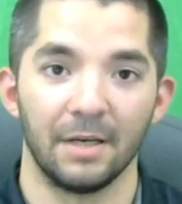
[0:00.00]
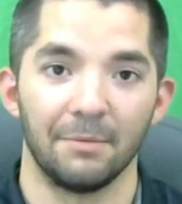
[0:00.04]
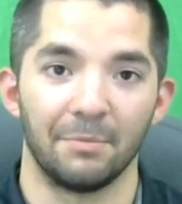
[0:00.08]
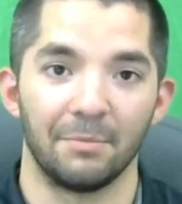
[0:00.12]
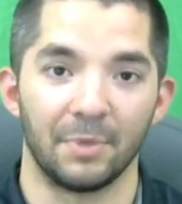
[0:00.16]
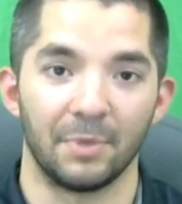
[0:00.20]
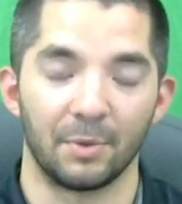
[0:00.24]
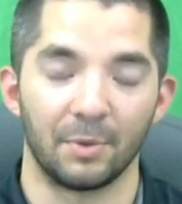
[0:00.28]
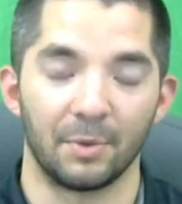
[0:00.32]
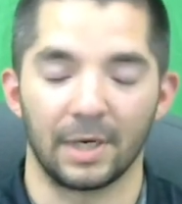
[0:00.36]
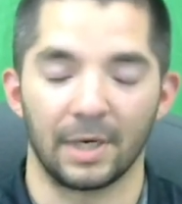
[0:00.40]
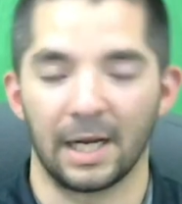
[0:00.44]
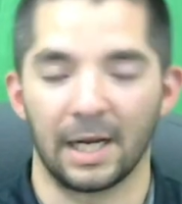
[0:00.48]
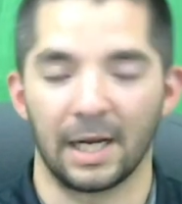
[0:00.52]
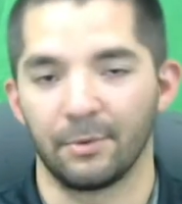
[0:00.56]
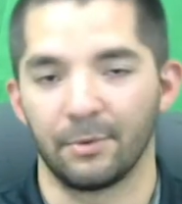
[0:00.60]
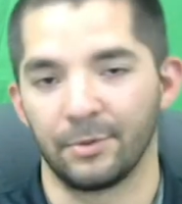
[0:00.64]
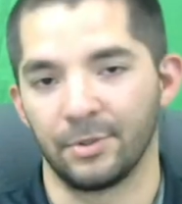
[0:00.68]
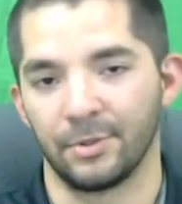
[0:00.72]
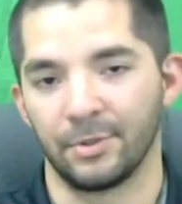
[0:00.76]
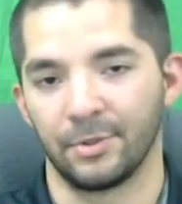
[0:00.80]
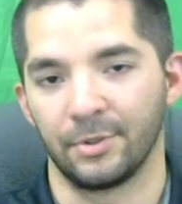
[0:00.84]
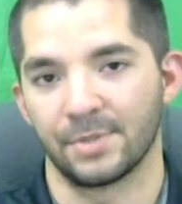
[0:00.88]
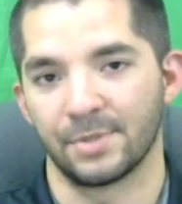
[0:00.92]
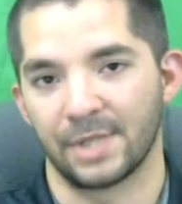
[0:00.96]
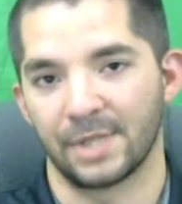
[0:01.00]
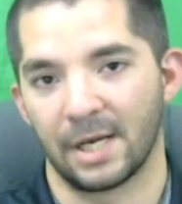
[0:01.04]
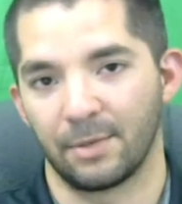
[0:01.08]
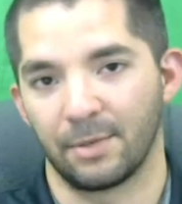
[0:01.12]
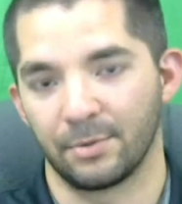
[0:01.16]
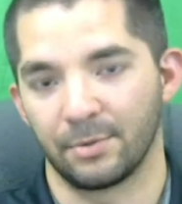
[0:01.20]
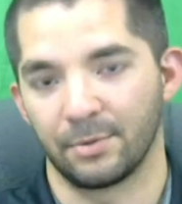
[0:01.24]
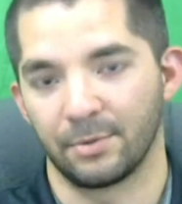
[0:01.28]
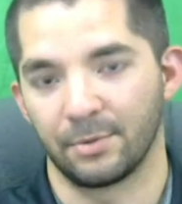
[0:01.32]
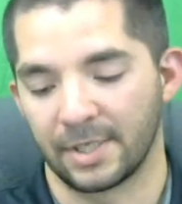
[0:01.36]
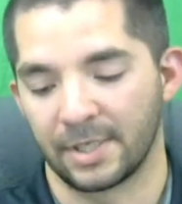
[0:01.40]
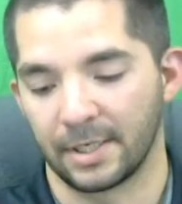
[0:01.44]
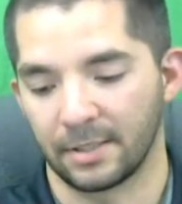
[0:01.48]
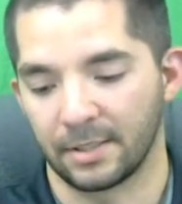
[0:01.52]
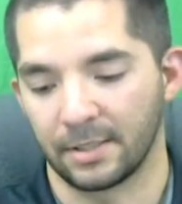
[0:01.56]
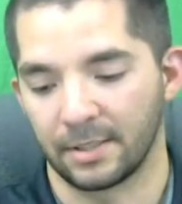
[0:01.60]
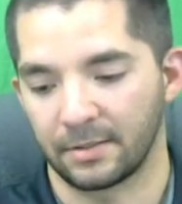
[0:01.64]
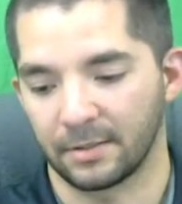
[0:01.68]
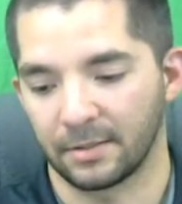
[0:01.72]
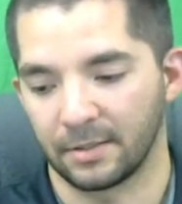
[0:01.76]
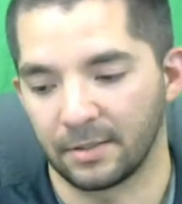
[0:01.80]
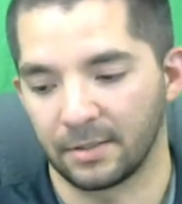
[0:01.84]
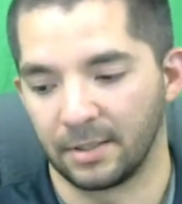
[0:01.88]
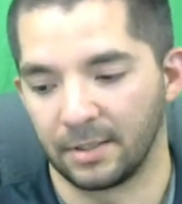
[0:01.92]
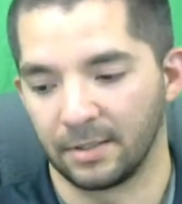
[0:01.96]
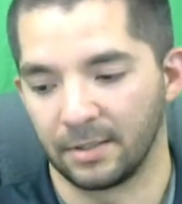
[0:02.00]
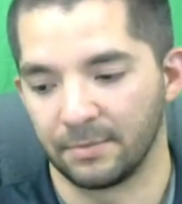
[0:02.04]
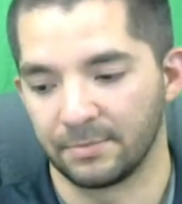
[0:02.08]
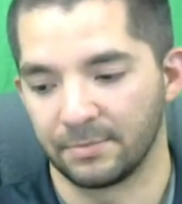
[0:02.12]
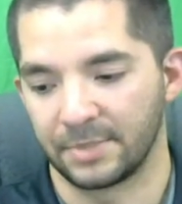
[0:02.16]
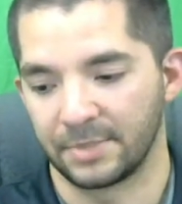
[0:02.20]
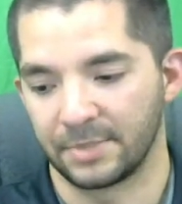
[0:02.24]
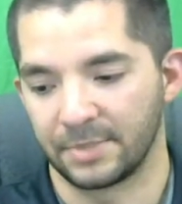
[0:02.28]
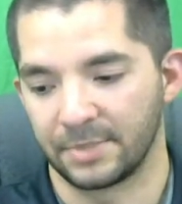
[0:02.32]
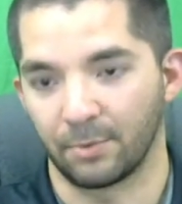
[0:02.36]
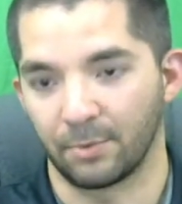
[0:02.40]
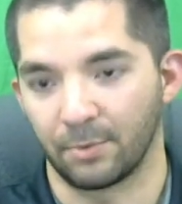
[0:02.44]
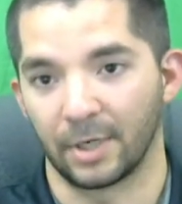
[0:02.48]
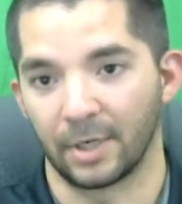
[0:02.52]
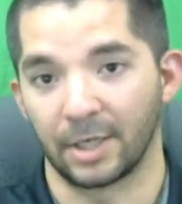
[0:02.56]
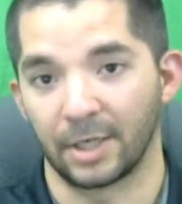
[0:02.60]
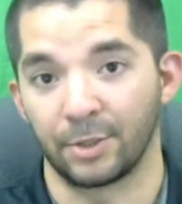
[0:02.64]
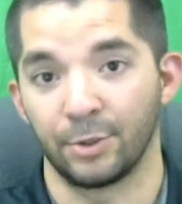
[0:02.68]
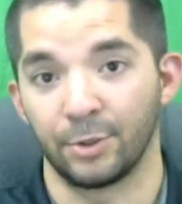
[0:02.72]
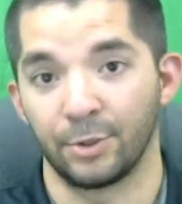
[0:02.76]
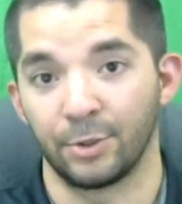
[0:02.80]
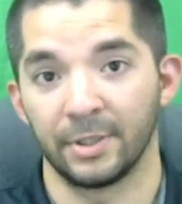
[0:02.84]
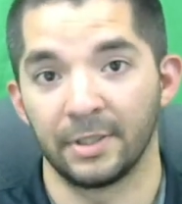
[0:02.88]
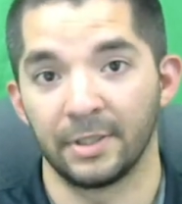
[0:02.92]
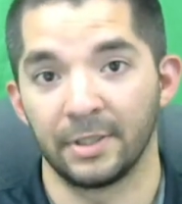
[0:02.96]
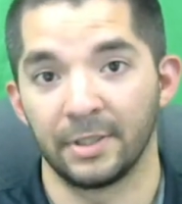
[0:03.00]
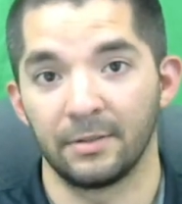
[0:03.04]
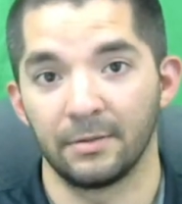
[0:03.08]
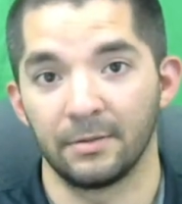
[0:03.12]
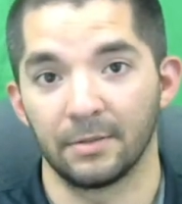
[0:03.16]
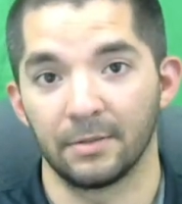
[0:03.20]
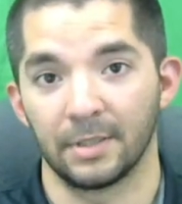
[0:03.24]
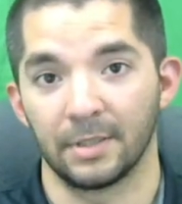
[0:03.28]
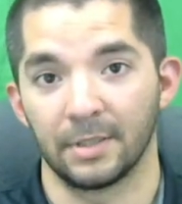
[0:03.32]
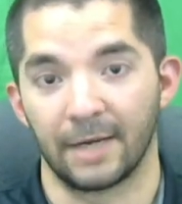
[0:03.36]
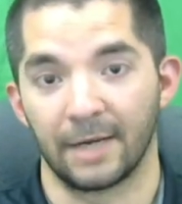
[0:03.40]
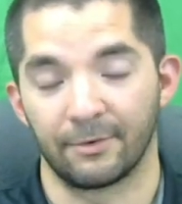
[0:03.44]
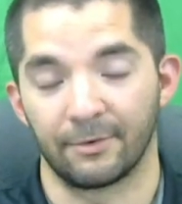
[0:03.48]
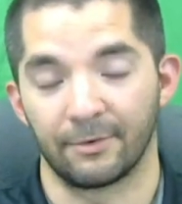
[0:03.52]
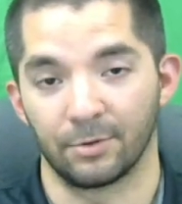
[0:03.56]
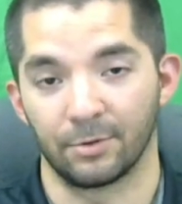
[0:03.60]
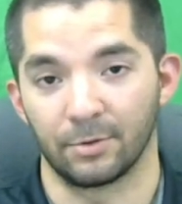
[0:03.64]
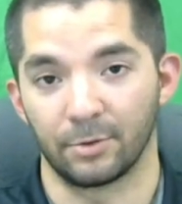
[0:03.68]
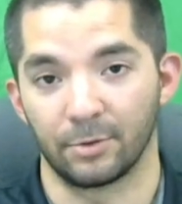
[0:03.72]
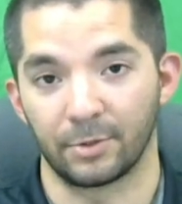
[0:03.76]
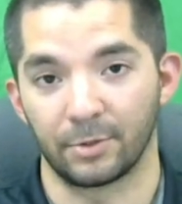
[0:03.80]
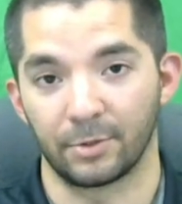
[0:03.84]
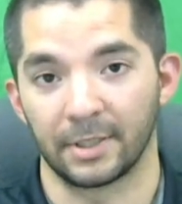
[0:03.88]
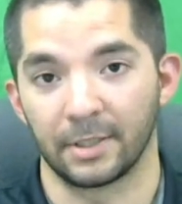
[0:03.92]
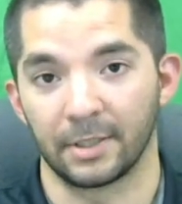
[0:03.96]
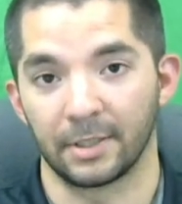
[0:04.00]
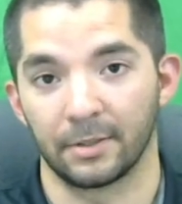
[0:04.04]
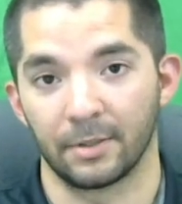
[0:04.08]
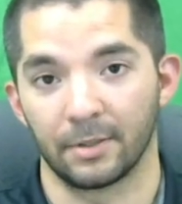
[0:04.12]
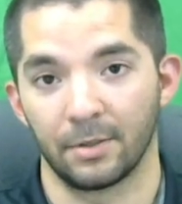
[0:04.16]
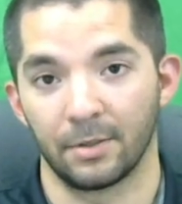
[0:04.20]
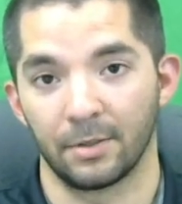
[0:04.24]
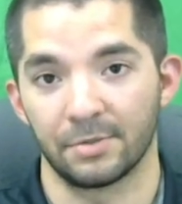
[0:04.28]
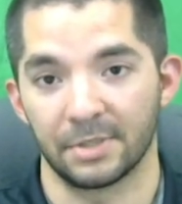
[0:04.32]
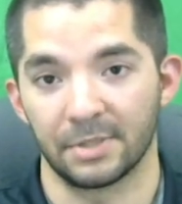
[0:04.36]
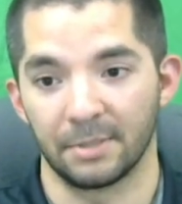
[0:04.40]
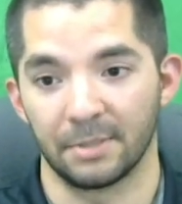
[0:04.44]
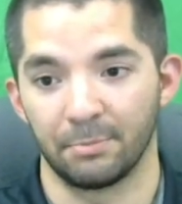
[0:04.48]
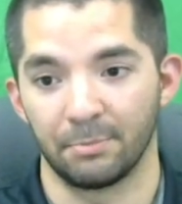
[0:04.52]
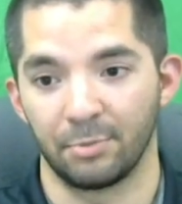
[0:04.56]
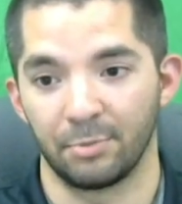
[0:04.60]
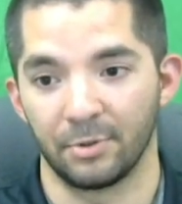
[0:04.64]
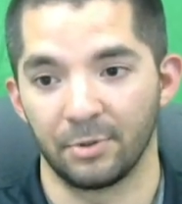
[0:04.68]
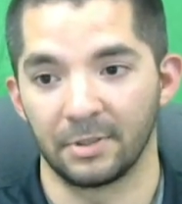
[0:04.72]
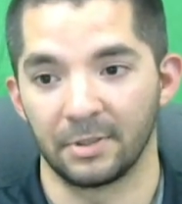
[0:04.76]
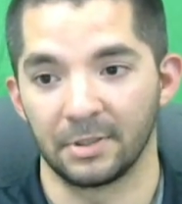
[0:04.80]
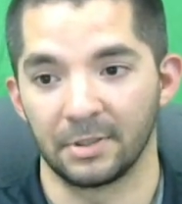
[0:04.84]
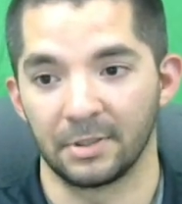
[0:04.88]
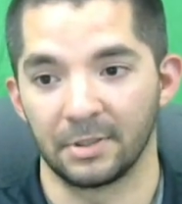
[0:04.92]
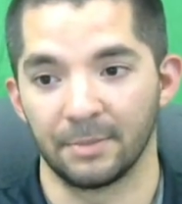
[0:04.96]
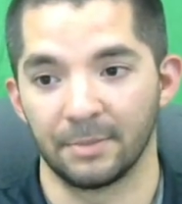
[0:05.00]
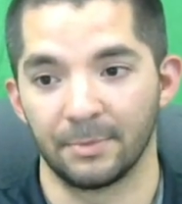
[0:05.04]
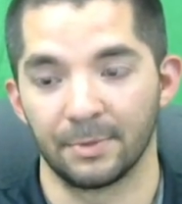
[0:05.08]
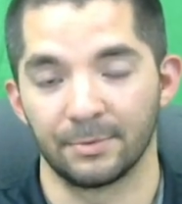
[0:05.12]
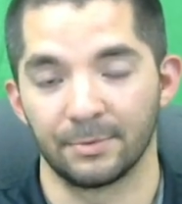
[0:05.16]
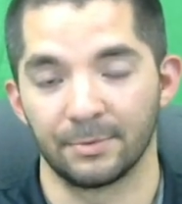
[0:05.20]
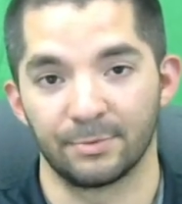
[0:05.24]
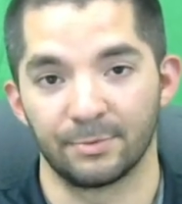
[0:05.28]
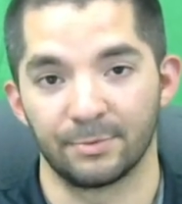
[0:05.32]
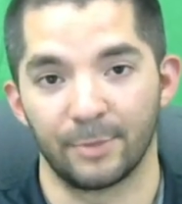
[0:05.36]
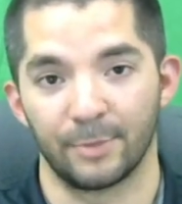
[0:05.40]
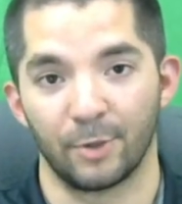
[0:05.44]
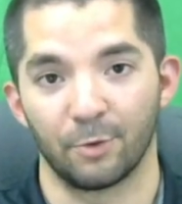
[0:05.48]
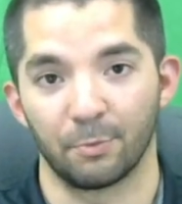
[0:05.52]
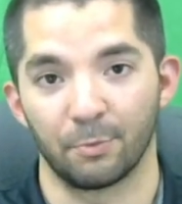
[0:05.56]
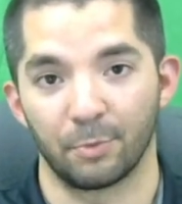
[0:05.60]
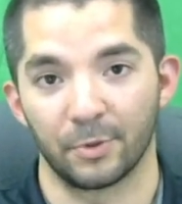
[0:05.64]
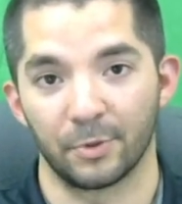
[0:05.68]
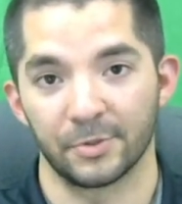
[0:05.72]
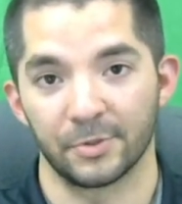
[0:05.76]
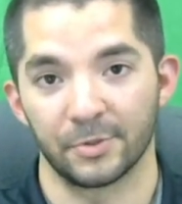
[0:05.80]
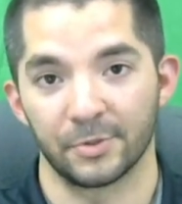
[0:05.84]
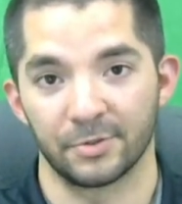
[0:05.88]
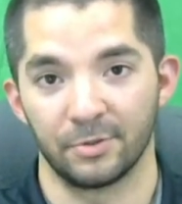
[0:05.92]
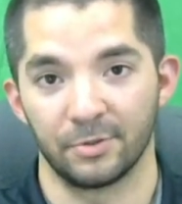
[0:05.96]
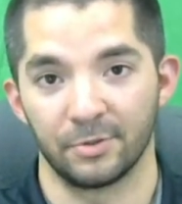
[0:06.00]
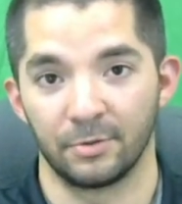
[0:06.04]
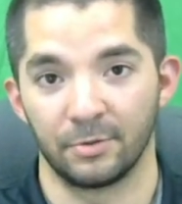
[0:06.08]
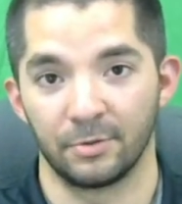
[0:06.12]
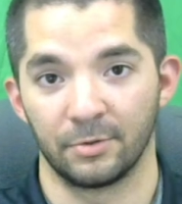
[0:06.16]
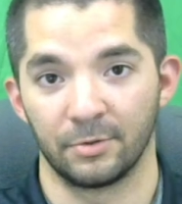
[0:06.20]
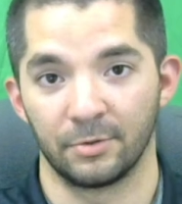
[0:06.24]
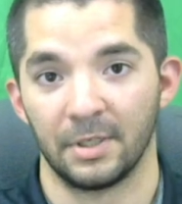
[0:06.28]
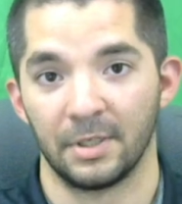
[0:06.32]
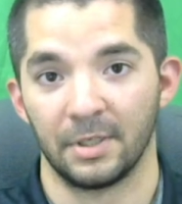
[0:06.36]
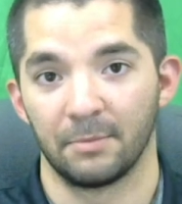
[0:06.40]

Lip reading: But what I would do is I would take what I could after looking at those and putting them into my own personal